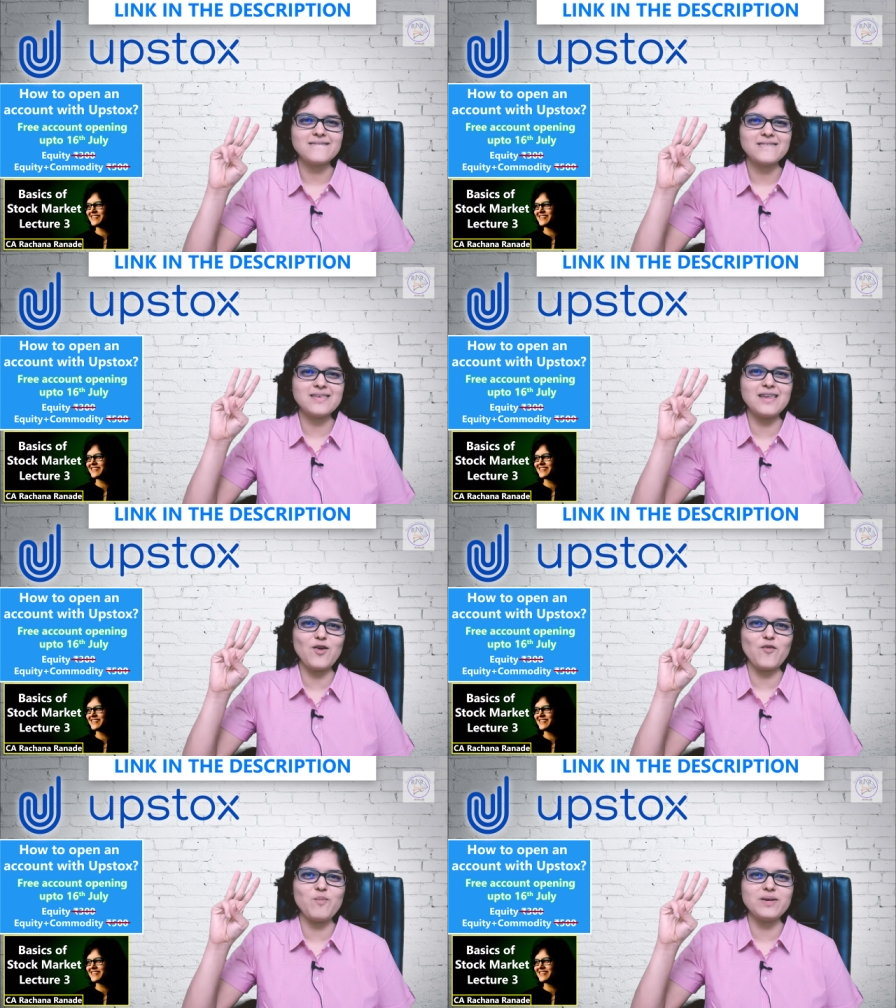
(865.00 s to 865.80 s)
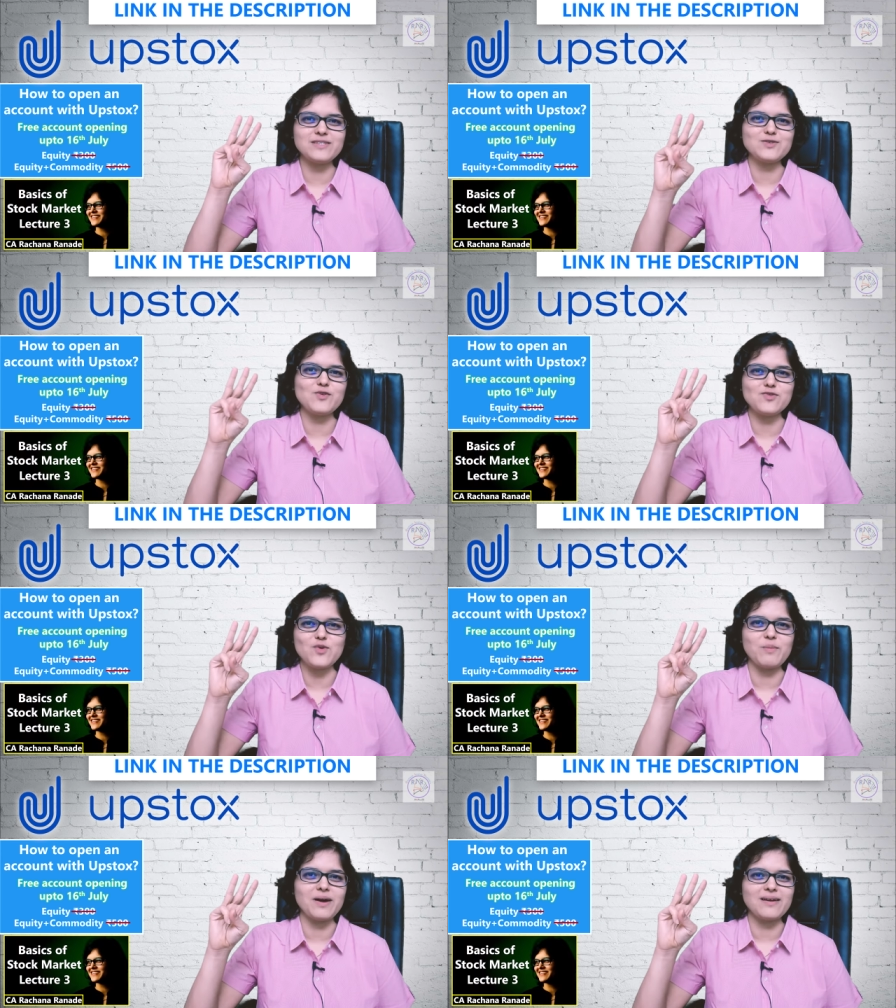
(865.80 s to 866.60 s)
three of basics of
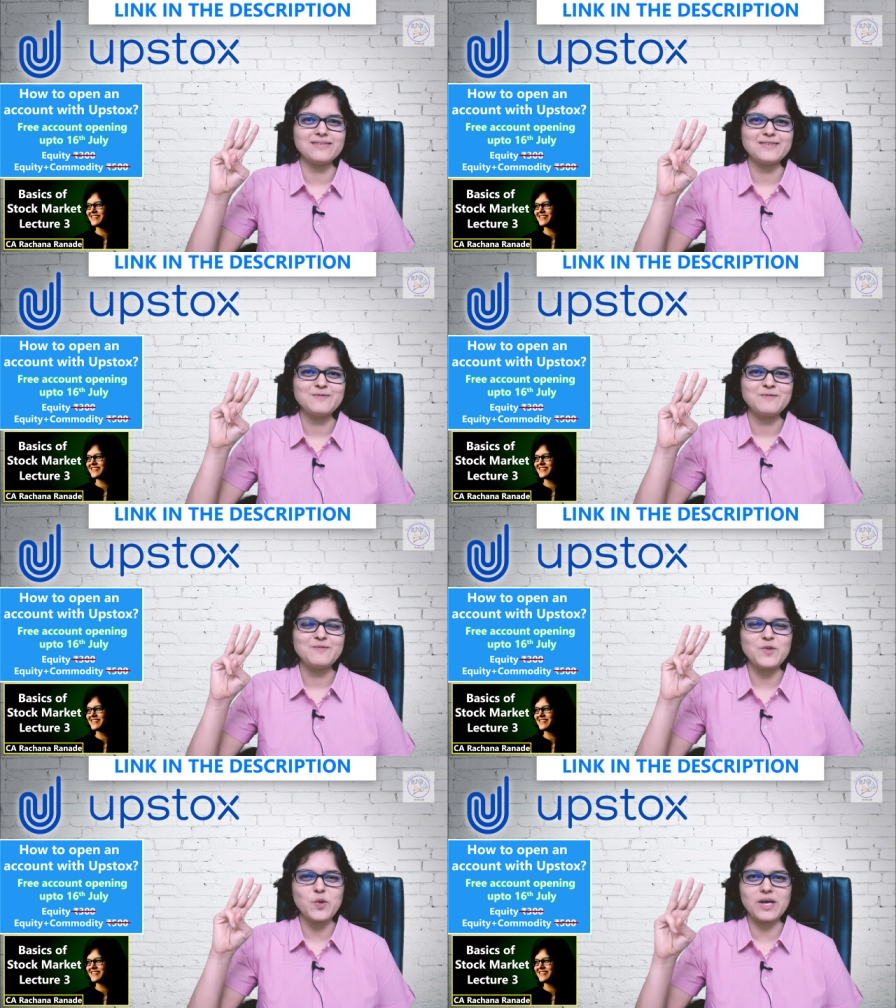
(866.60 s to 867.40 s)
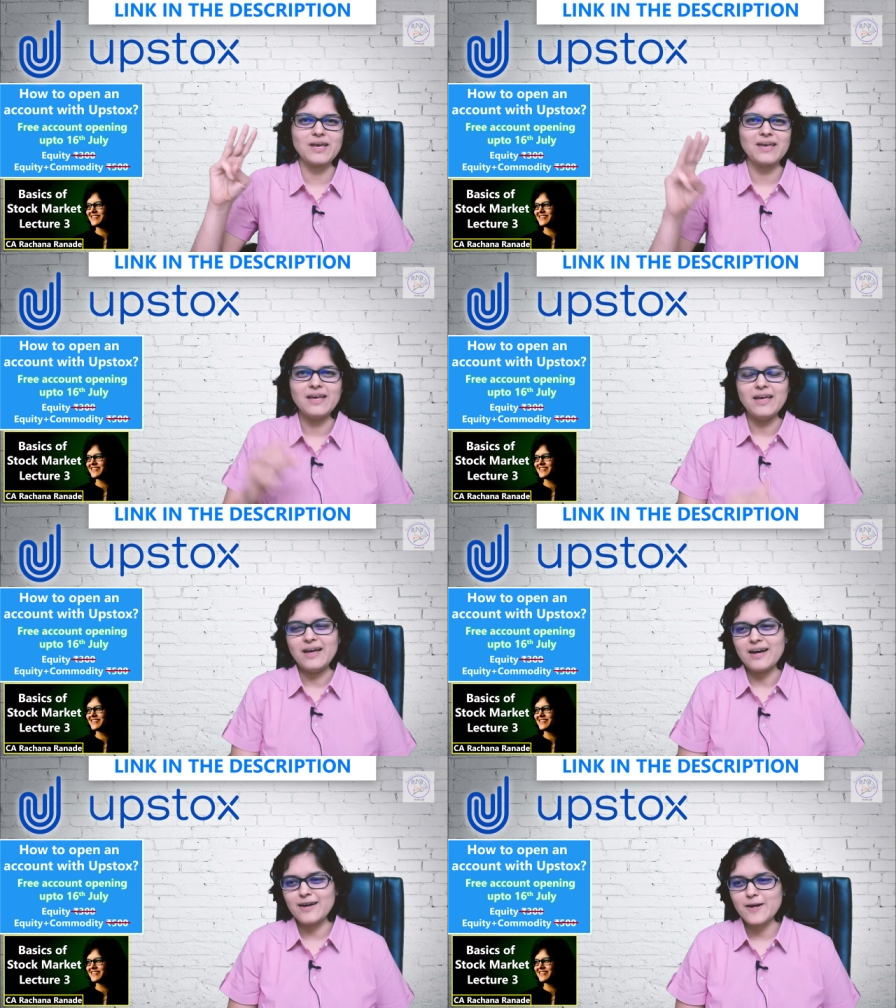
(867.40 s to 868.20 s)
stock market. Okay,
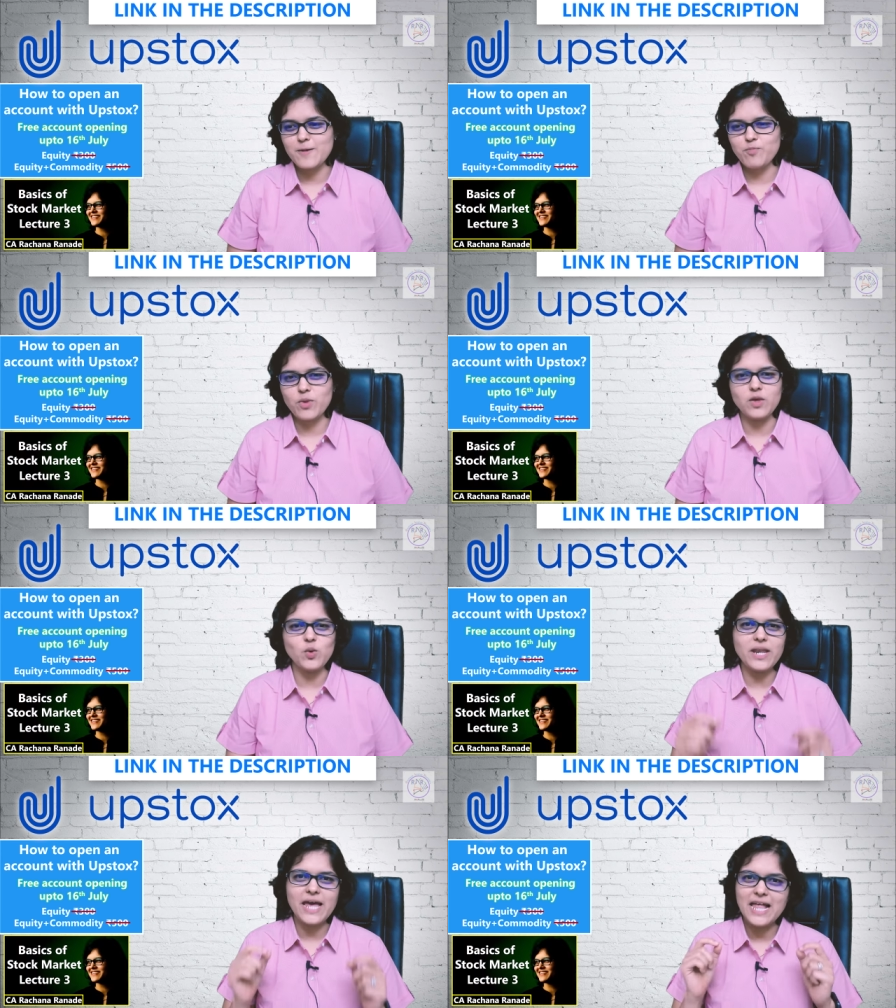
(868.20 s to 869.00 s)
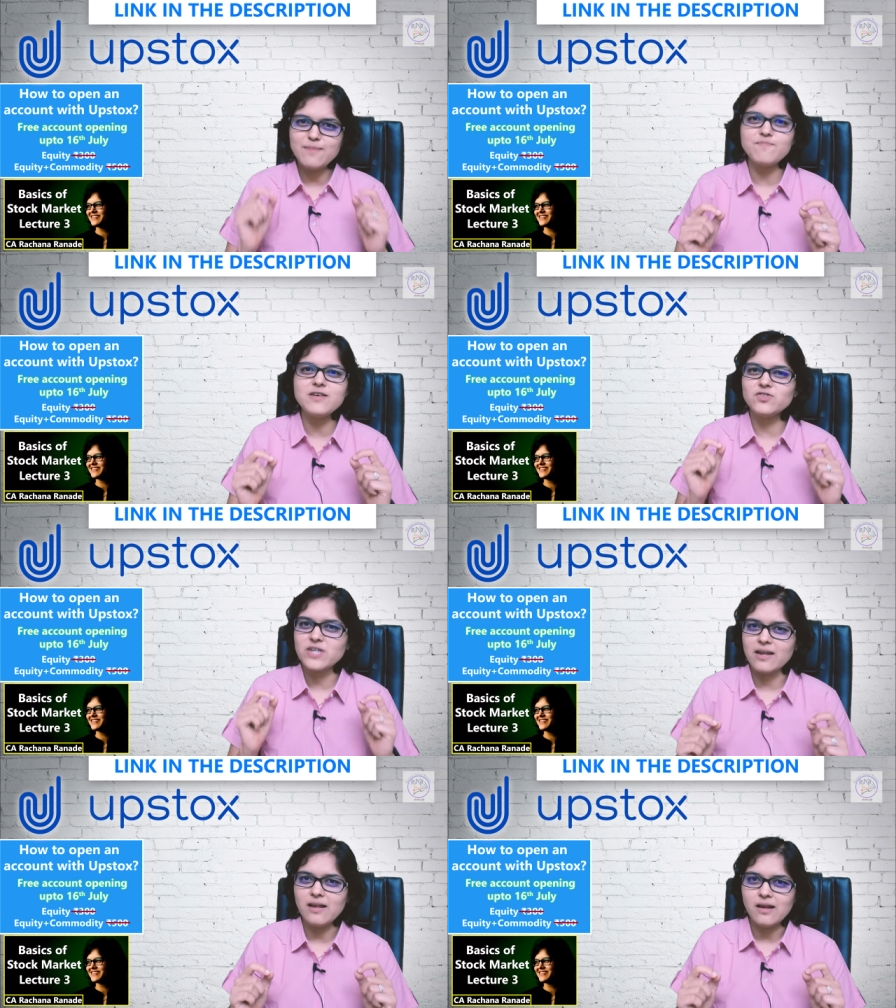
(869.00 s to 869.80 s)
uh, you can help this
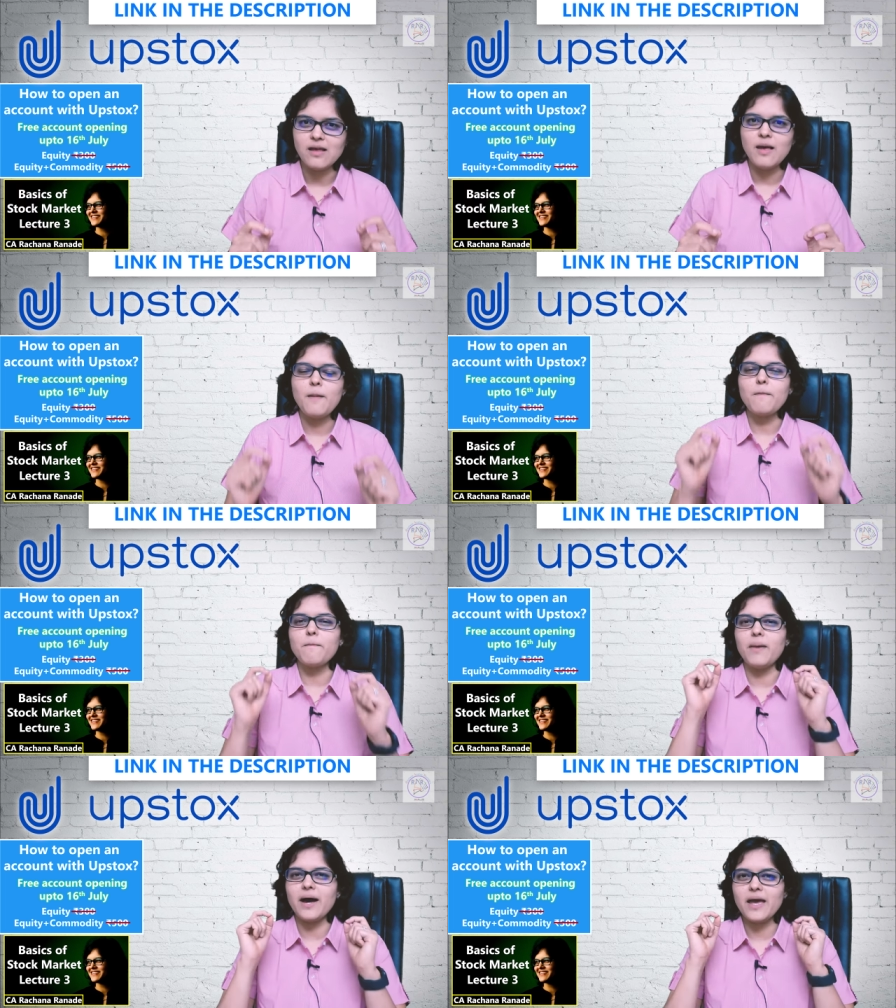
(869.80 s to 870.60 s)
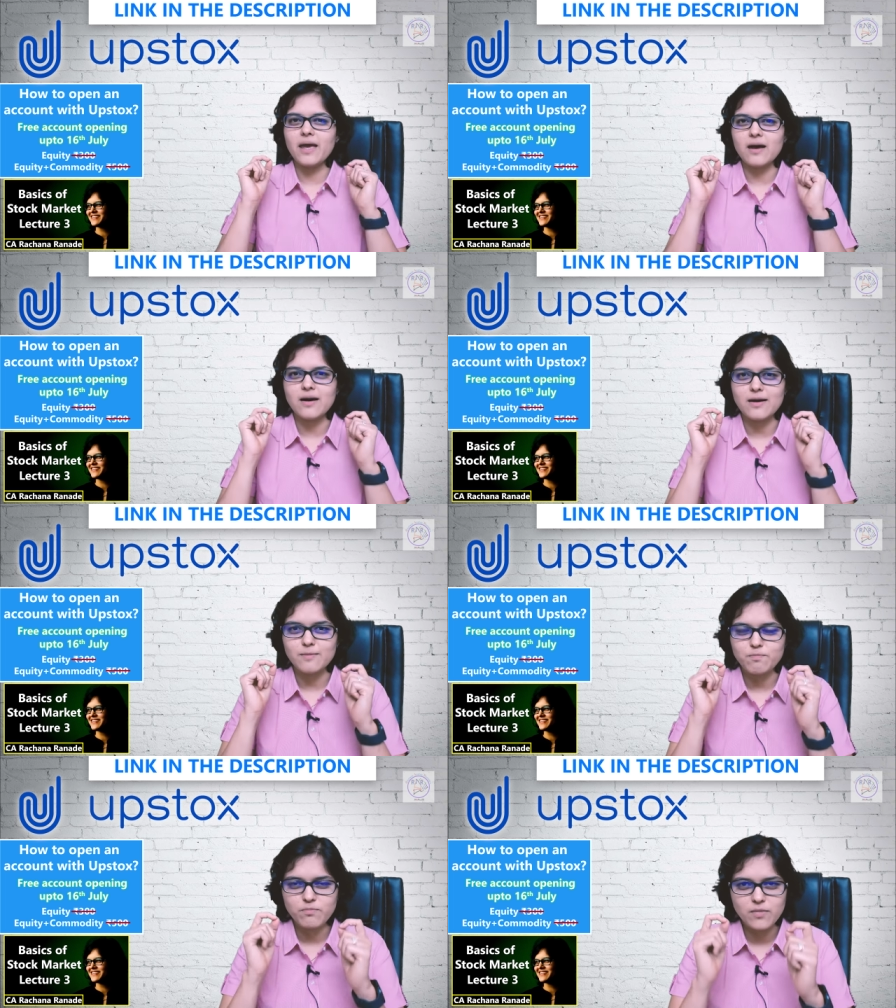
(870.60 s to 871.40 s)
channel by uh,
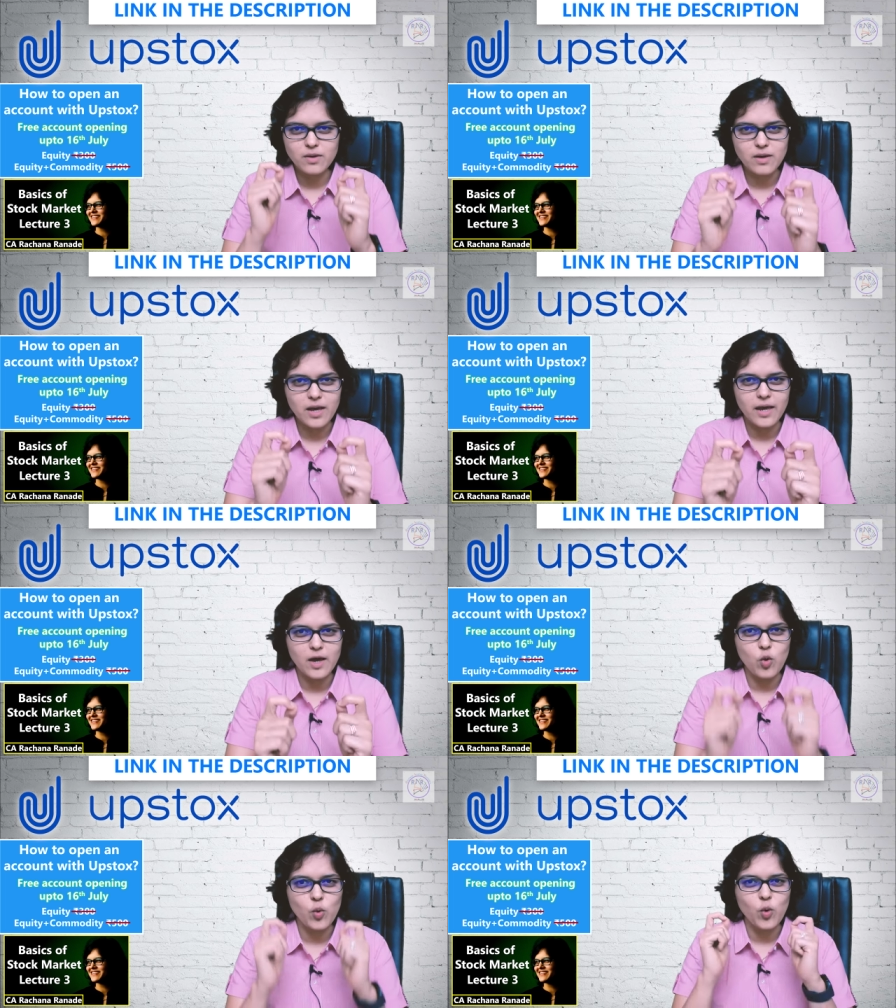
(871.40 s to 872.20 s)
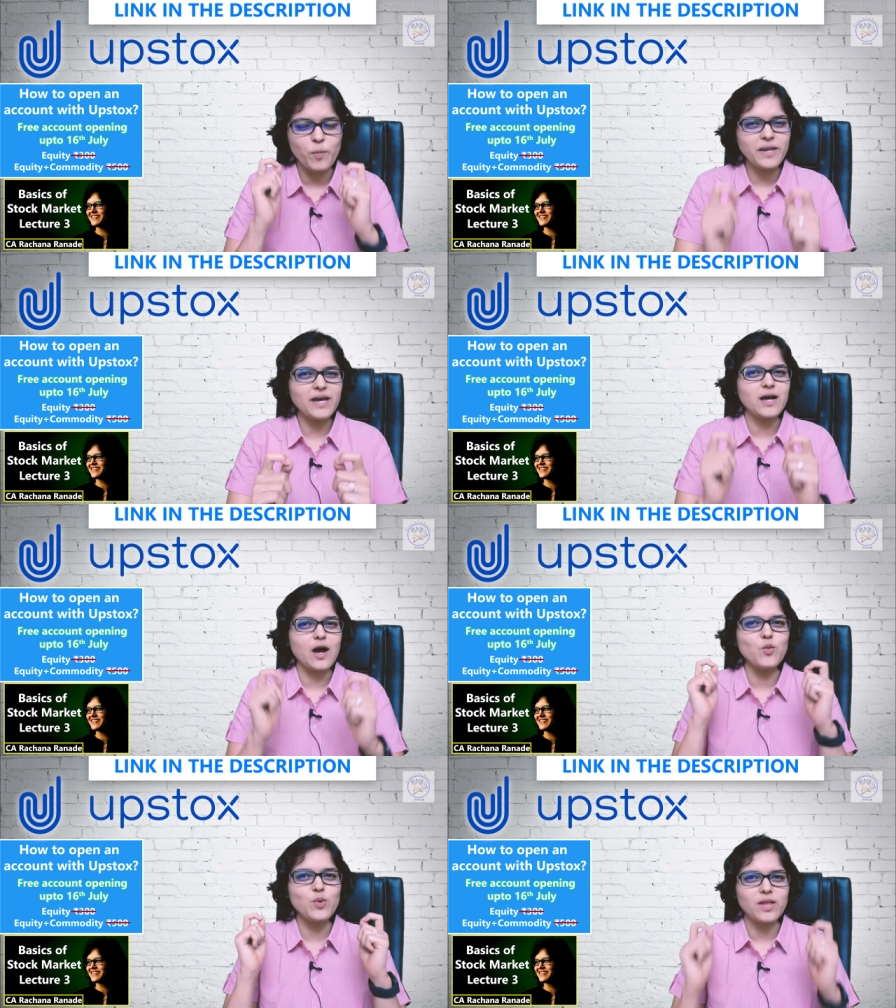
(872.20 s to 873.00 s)
opening an
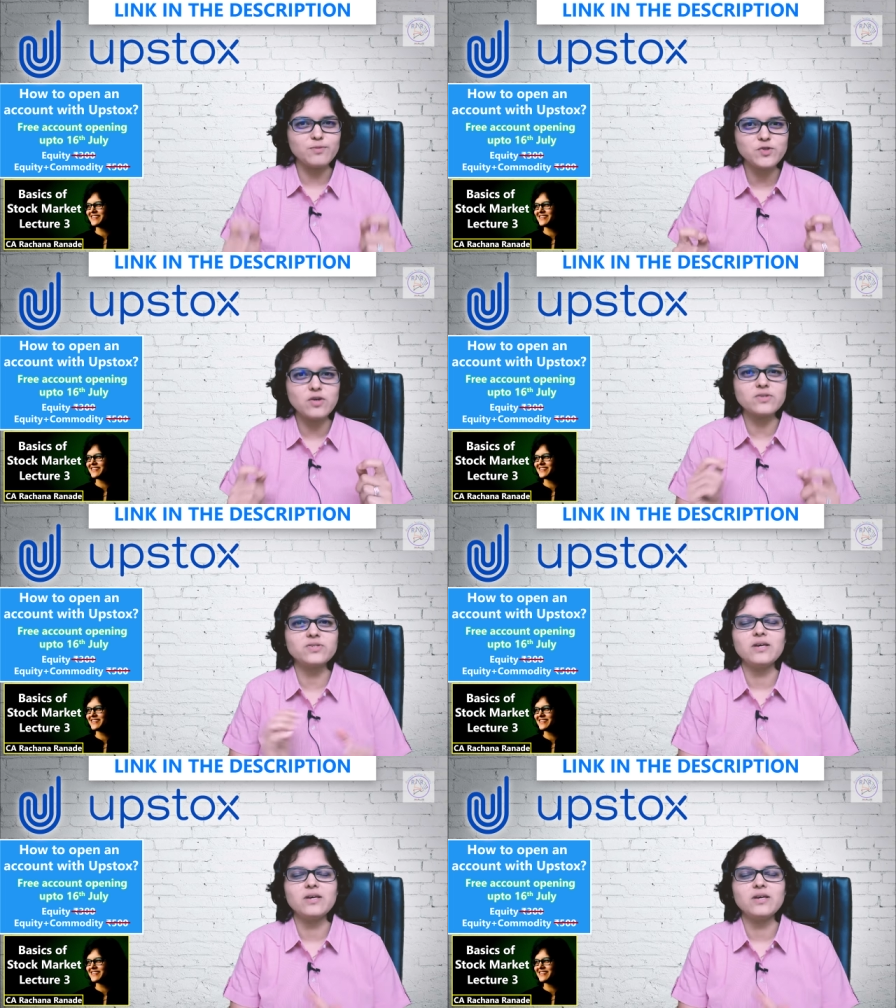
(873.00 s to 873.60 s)
account with Upstox,